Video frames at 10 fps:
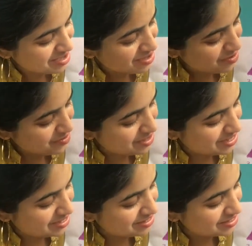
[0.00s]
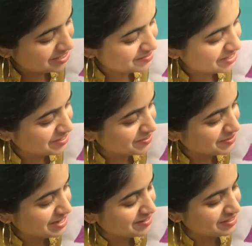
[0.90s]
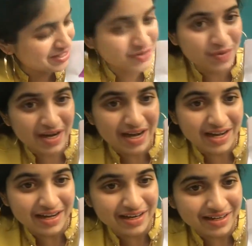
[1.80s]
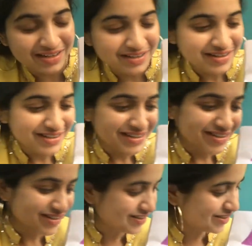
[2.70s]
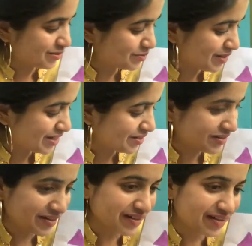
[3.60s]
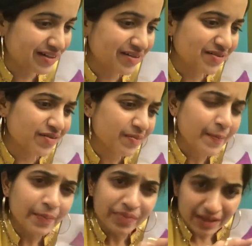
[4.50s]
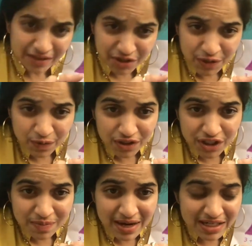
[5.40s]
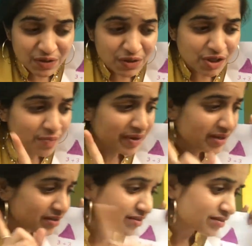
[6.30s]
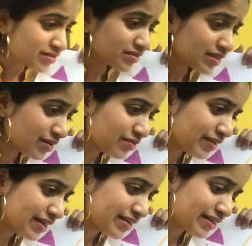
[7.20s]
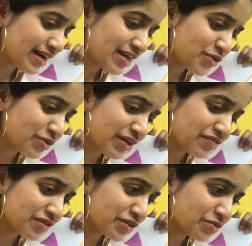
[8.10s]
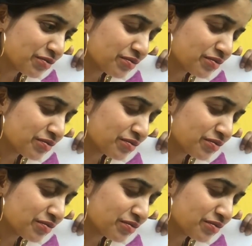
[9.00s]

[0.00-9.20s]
Wow, did you look at this one? Oh my god. Do you want tomato topping? Well, I'll do that for you.